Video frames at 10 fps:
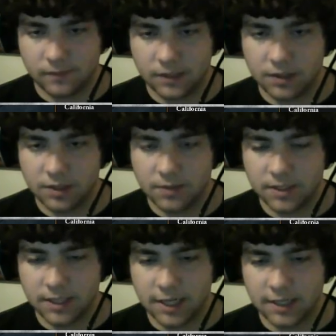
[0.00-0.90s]
Let's go see what's
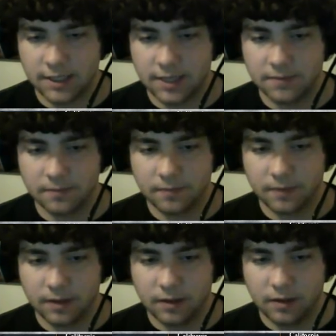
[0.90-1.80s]
in Tennessee.
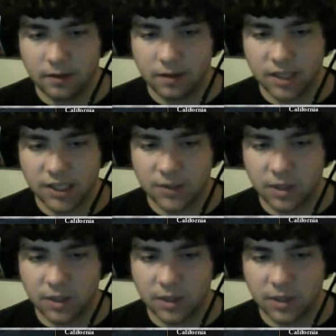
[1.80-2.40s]
Because